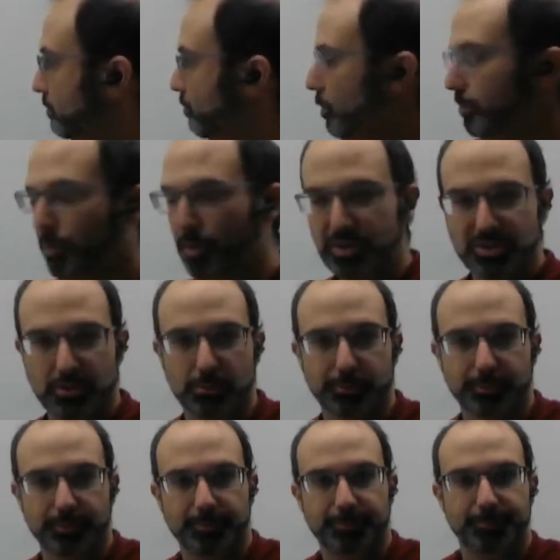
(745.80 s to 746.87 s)
4.2.
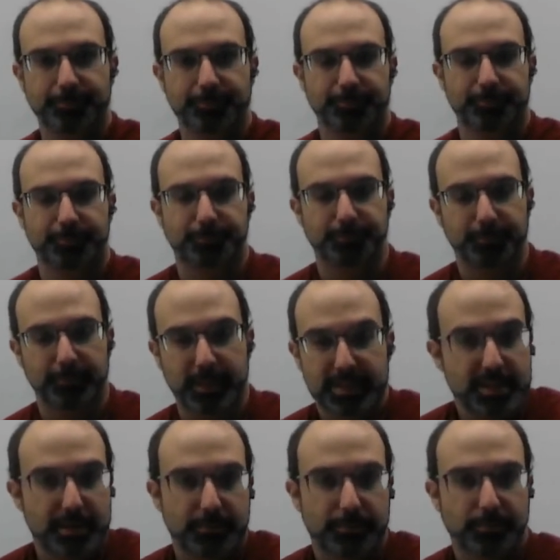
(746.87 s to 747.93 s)

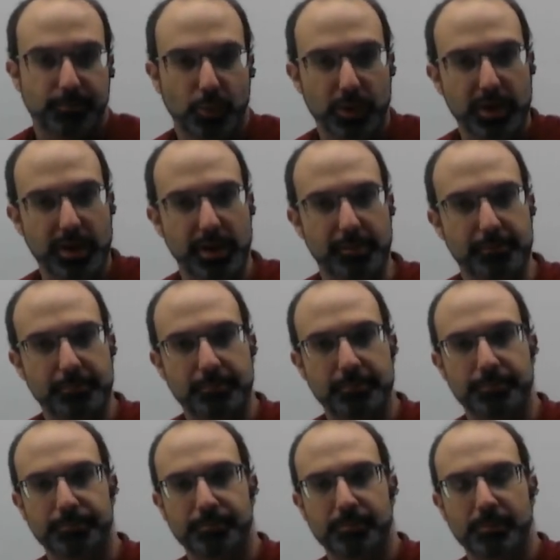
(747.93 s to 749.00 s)
That's it. We're done.
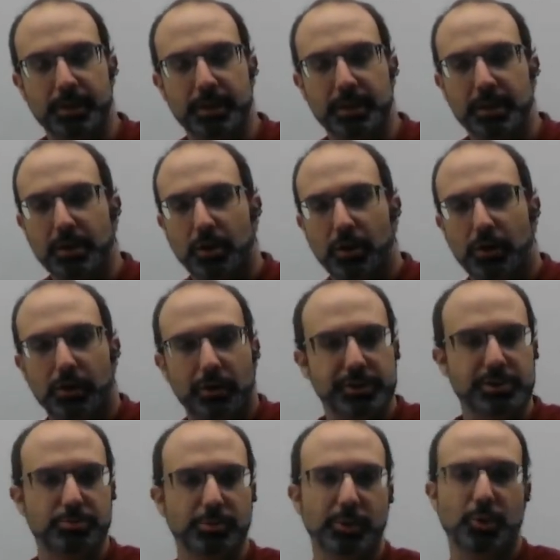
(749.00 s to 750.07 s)
All
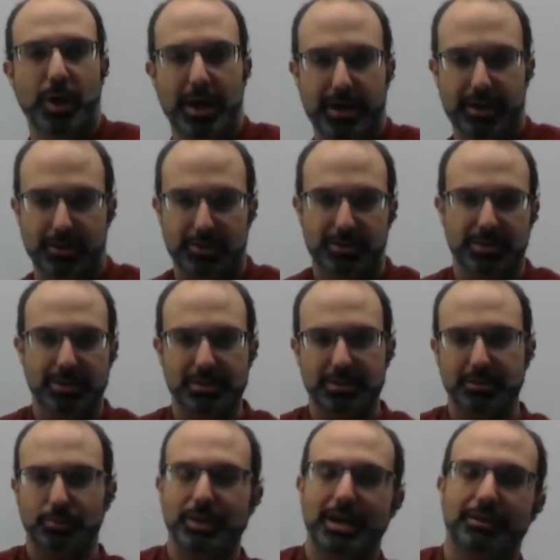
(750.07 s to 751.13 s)
this requires
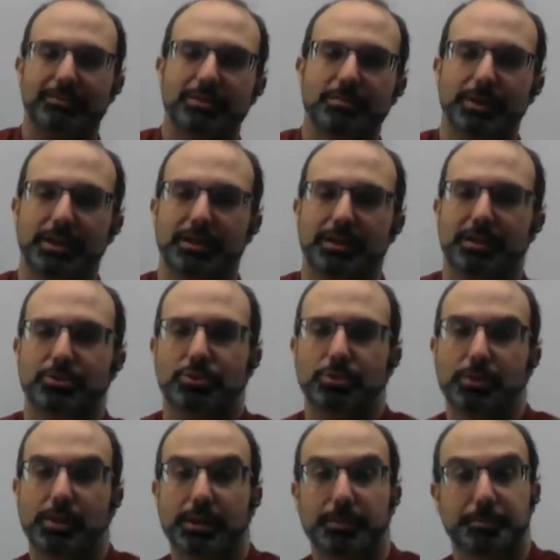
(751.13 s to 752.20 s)
is that we have the ability
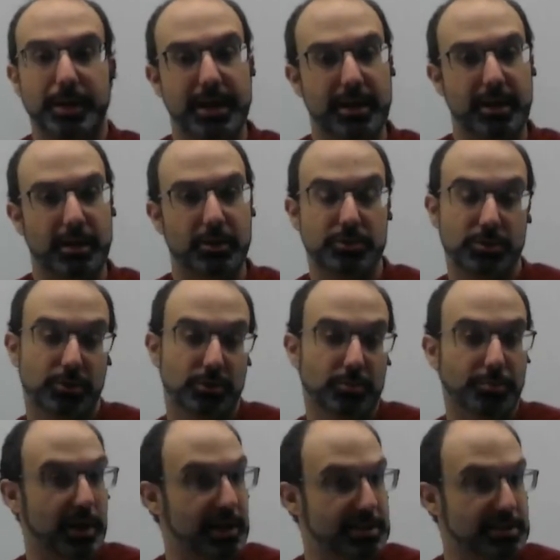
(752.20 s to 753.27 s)
to compare 2
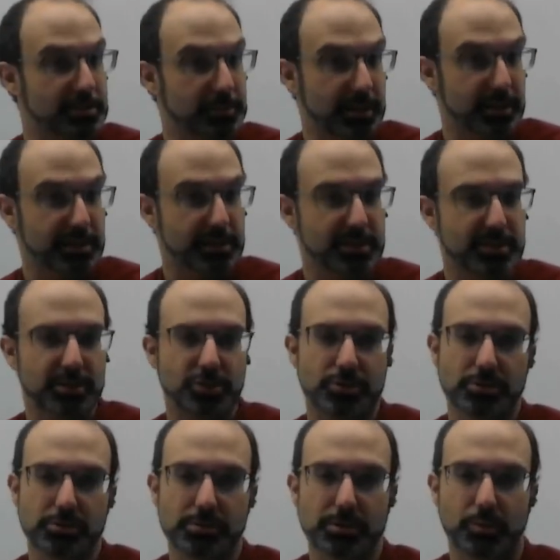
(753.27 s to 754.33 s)
possibilities and
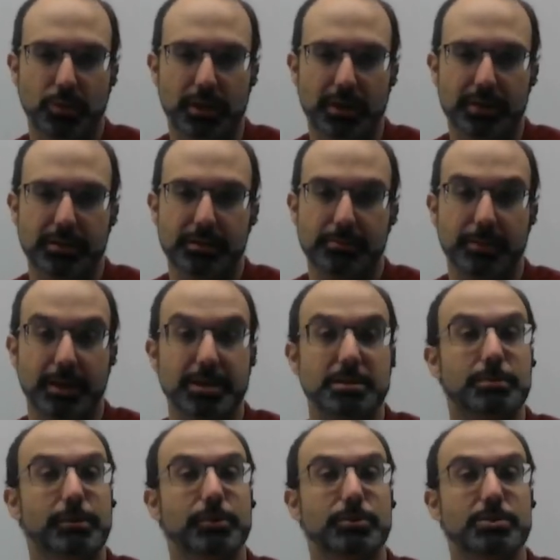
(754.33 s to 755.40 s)
choose the one that makes
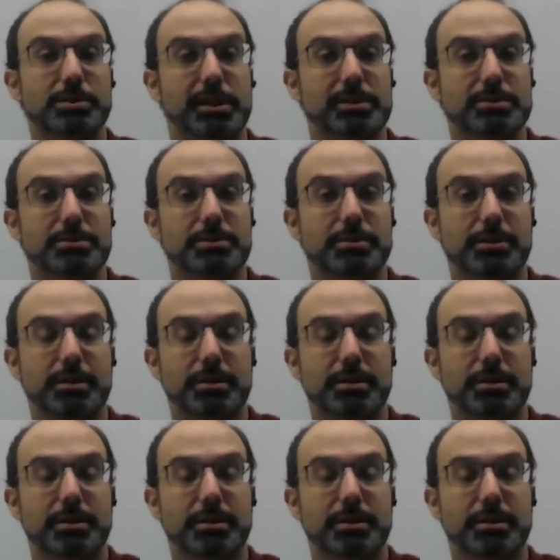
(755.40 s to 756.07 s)
the most sense.